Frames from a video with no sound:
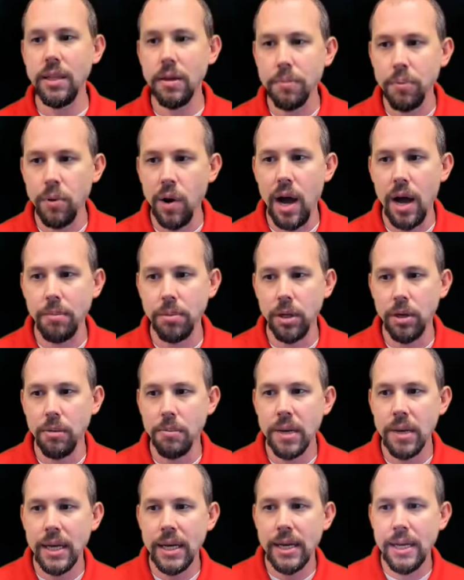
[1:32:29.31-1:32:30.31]
the
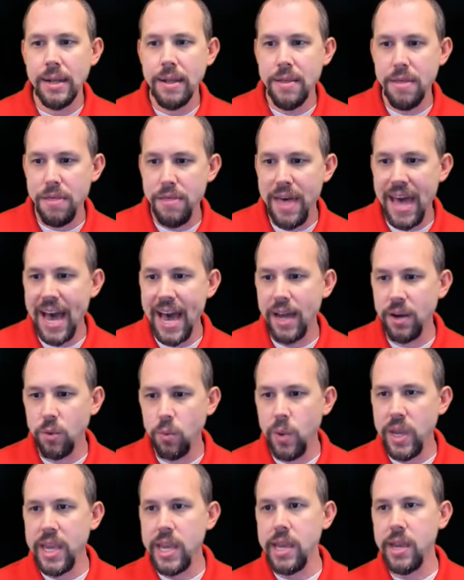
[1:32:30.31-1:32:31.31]
problem that
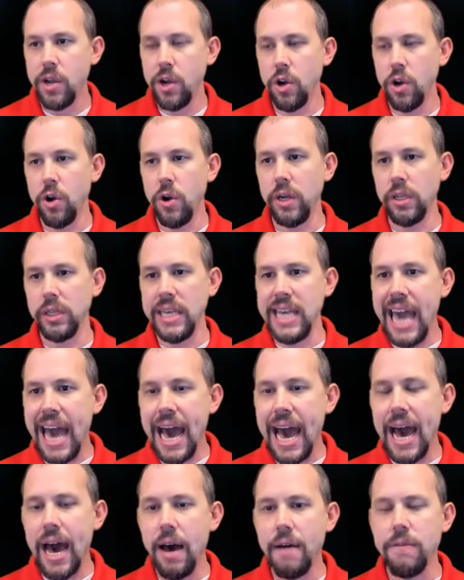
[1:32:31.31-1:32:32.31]
we currently
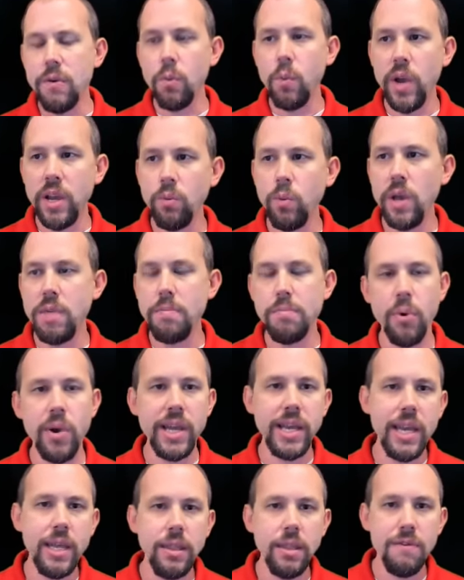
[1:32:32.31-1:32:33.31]
have when we
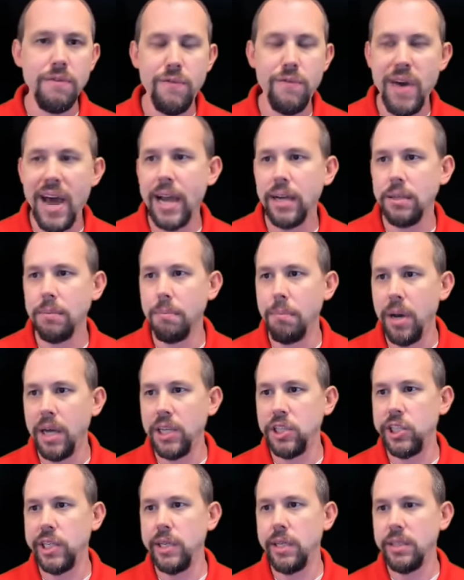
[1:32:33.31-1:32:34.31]
bring in the fact
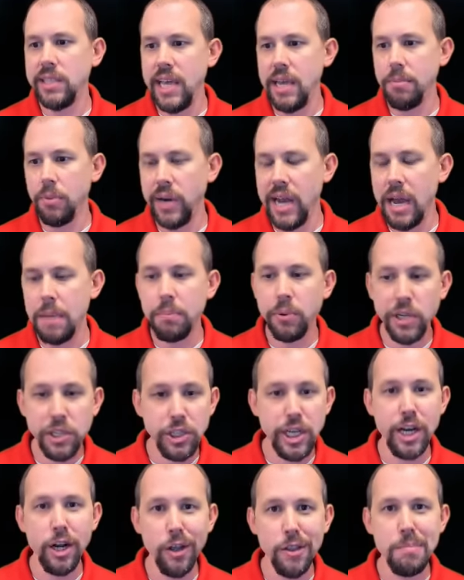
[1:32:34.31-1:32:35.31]
budget table. And I
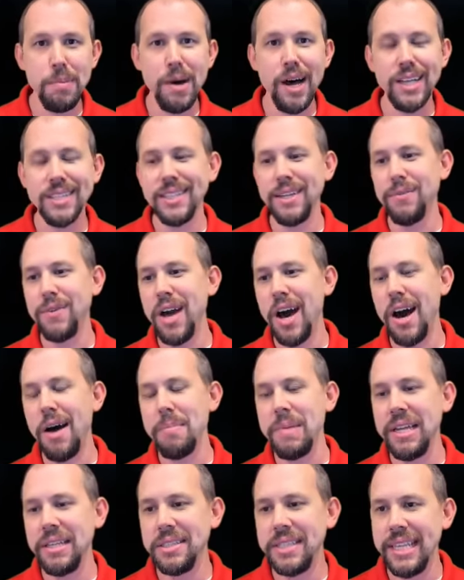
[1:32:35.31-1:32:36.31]
appreciate all the positive
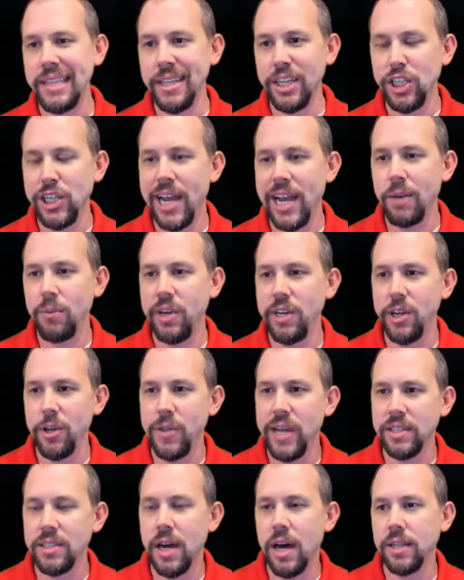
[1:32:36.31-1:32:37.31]
comments in the chat window.
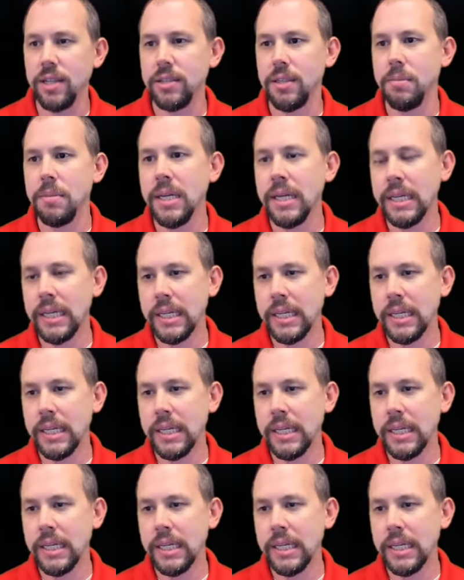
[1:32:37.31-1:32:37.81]
That's awesome.